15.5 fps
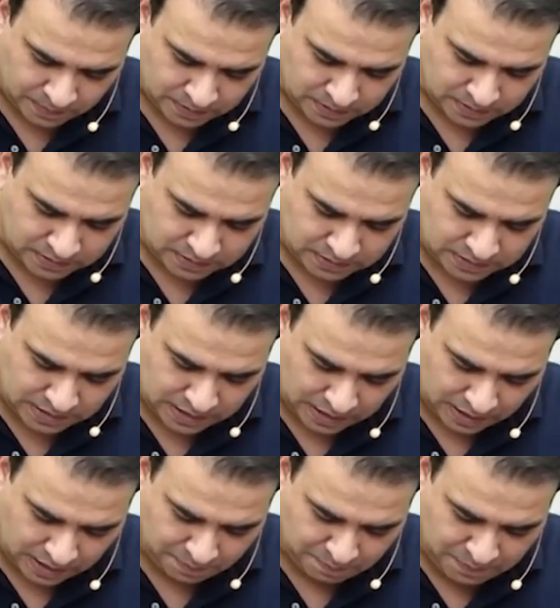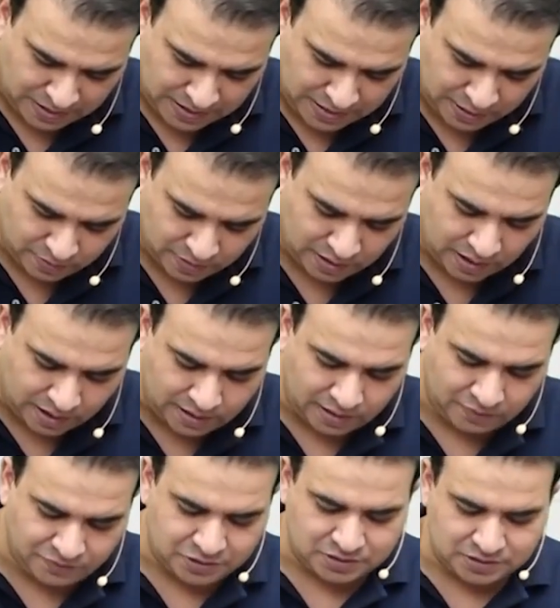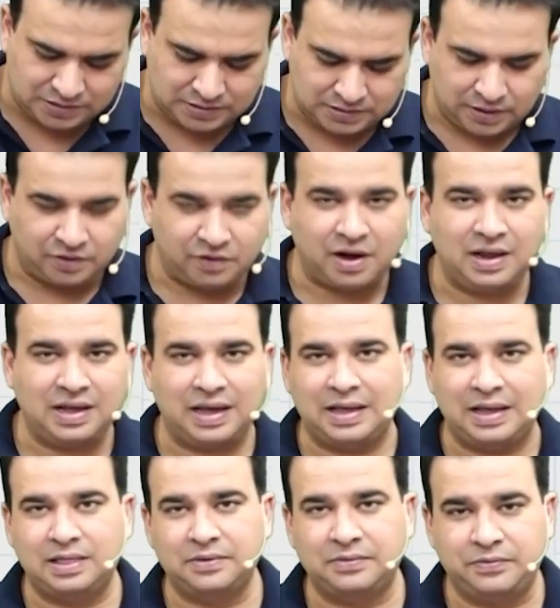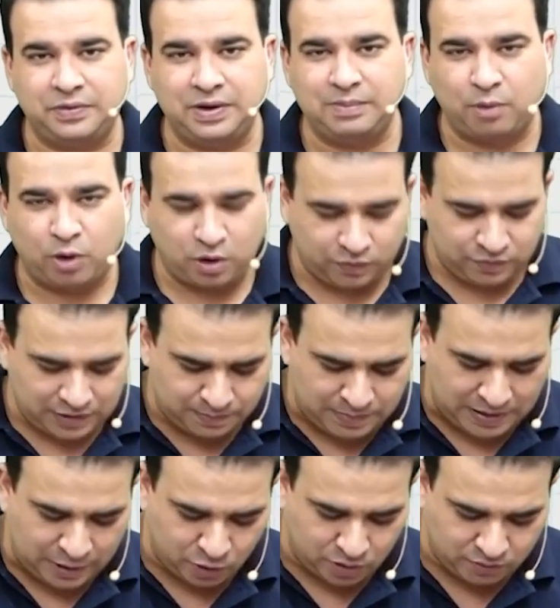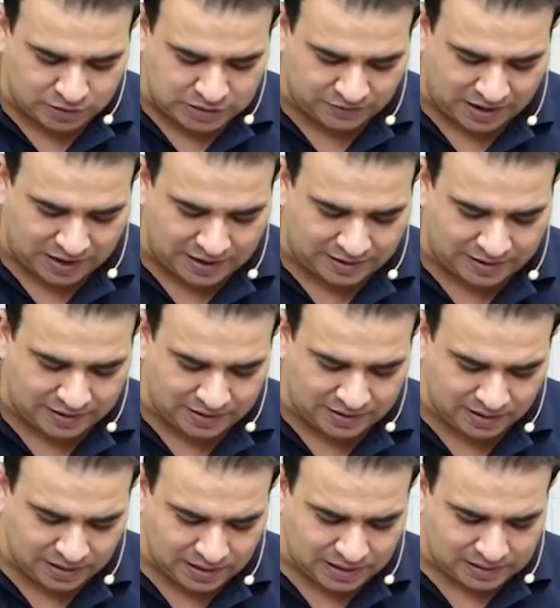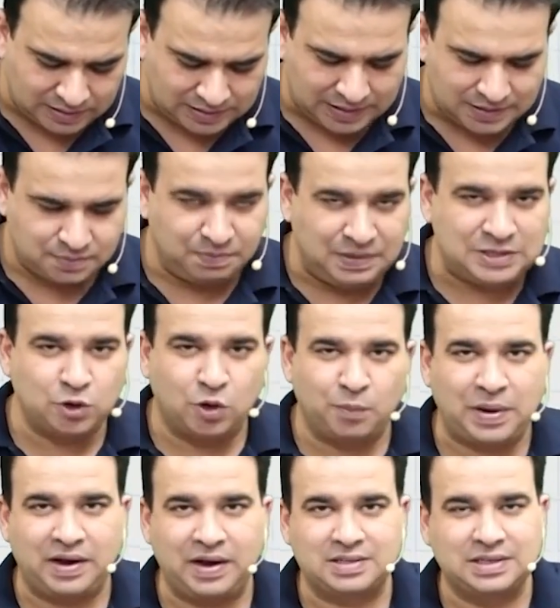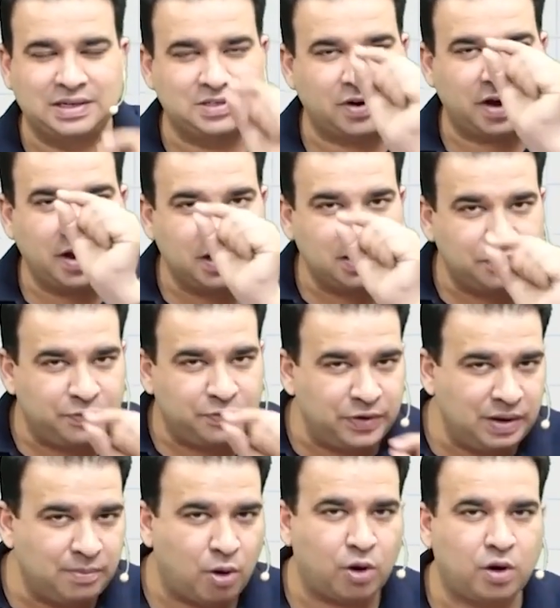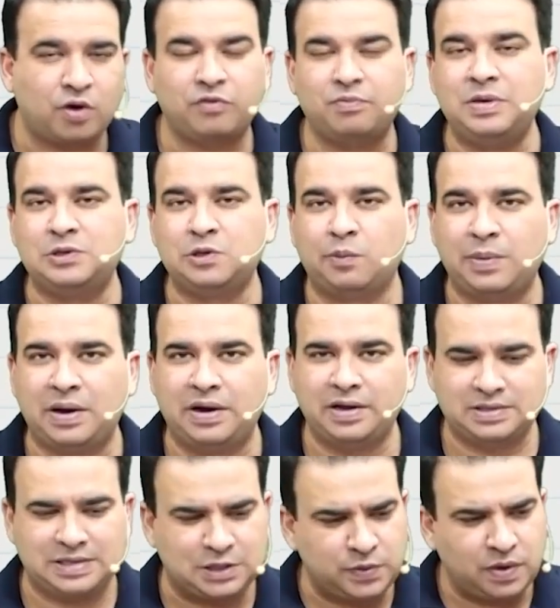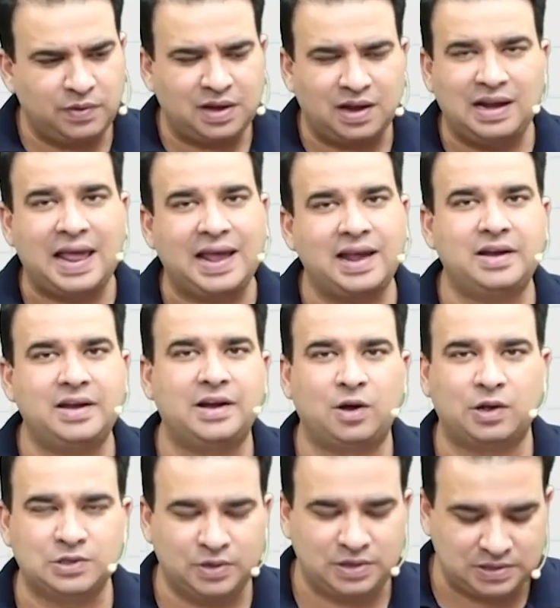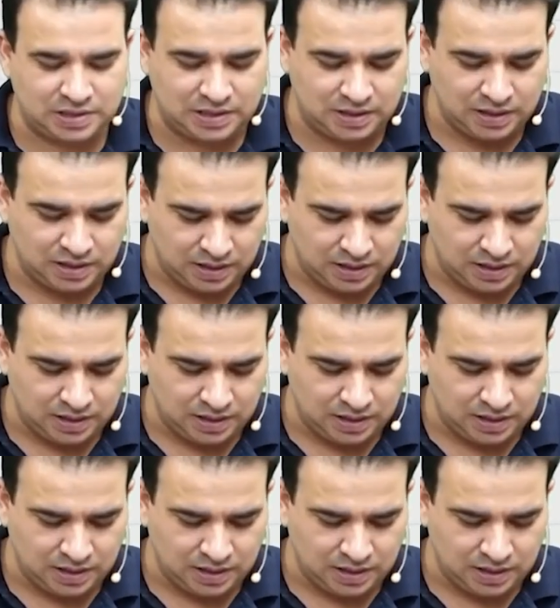This is the appendicular artery which is running in the free border of that peritoneum which I've highlighted there. That is mesoappendix. It is running in the free border of mesoappendix. That's why we can ligate it also easily.